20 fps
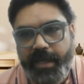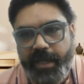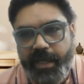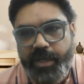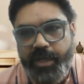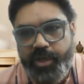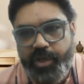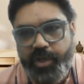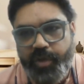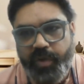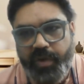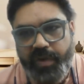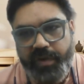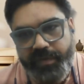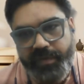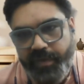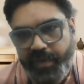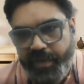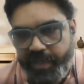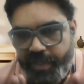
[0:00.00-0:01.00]
ensured
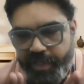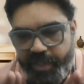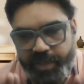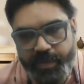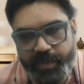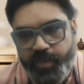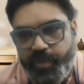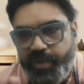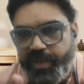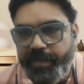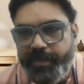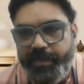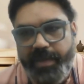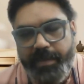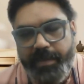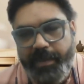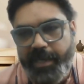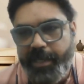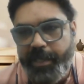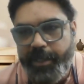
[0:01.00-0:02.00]
for smooth
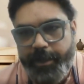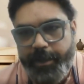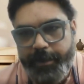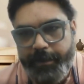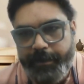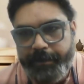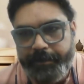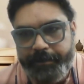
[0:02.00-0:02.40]
implementation.